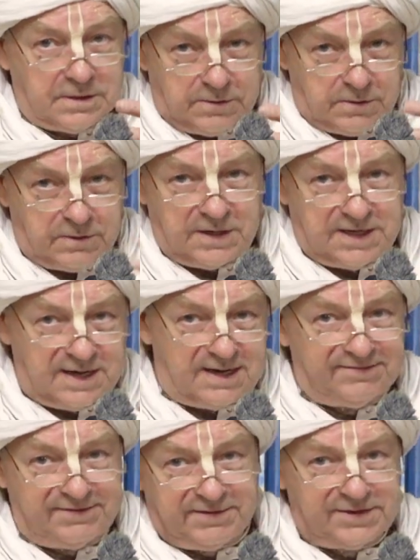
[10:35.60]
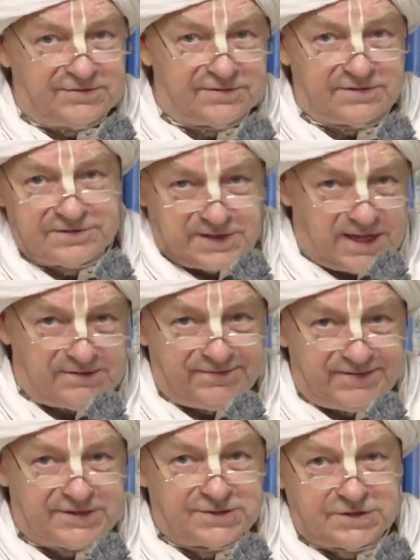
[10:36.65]
your endeavor is
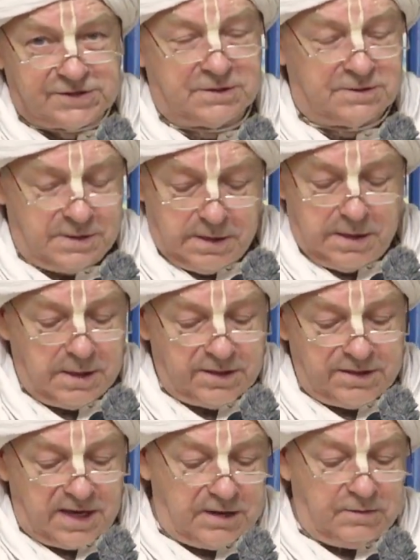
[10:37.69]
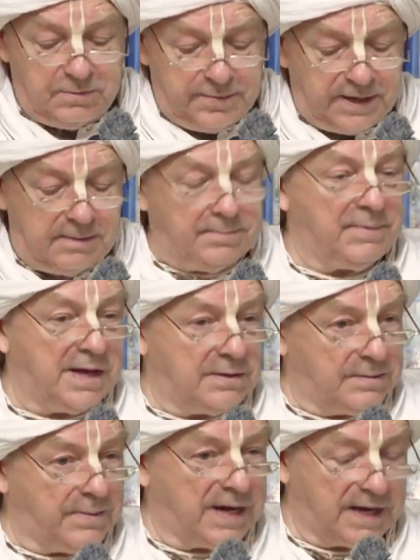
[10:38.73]
selfish, then you become
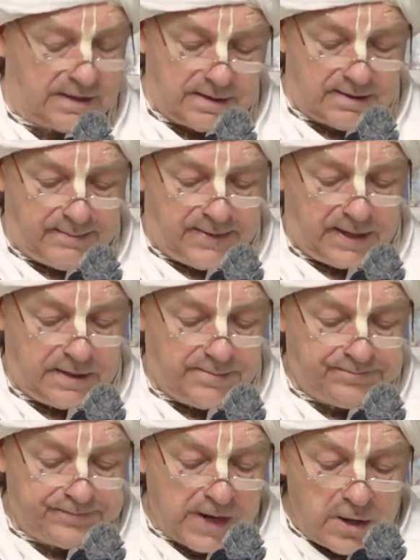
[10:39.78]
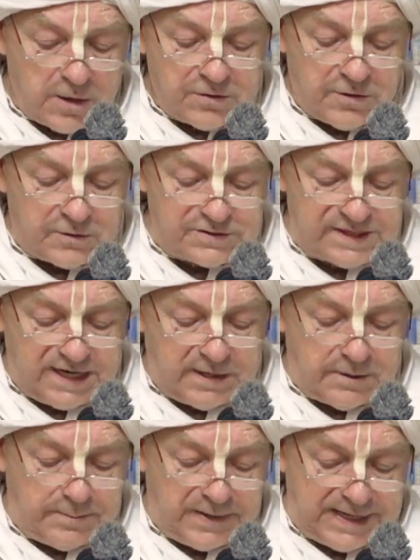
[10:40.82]
bound by karma. Those in
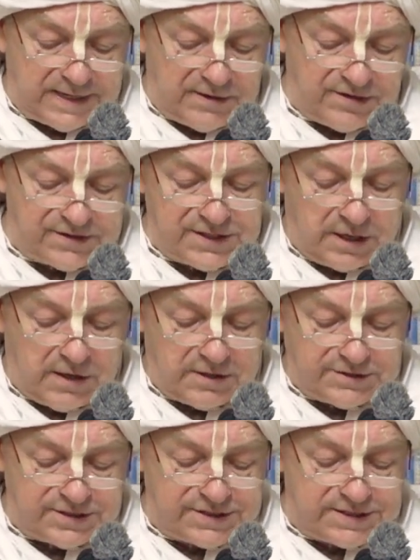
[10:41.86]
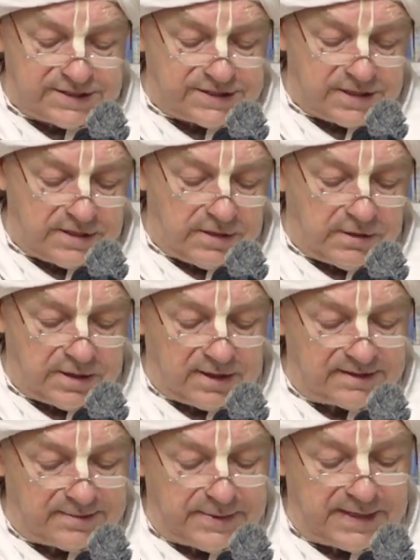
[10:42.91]
complete Krishna consciousness are not
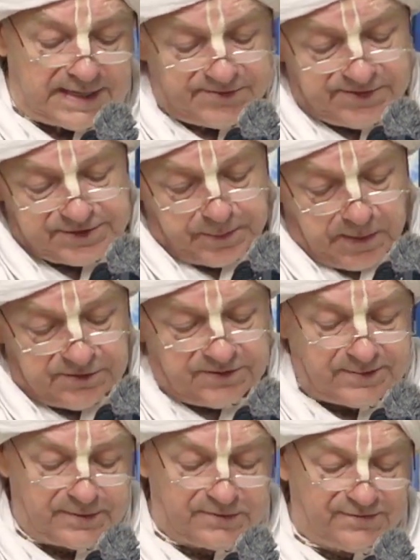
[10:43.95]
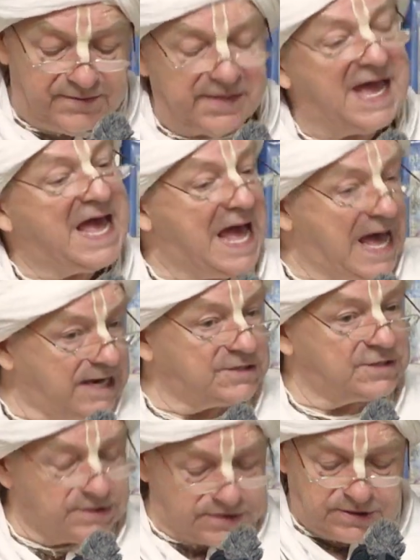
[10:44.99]
ultimately responsible for their
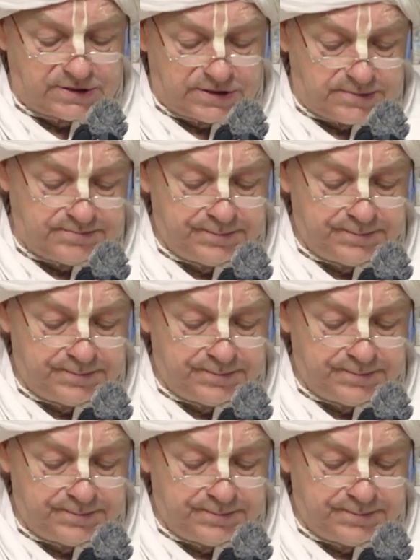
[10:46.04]
actions.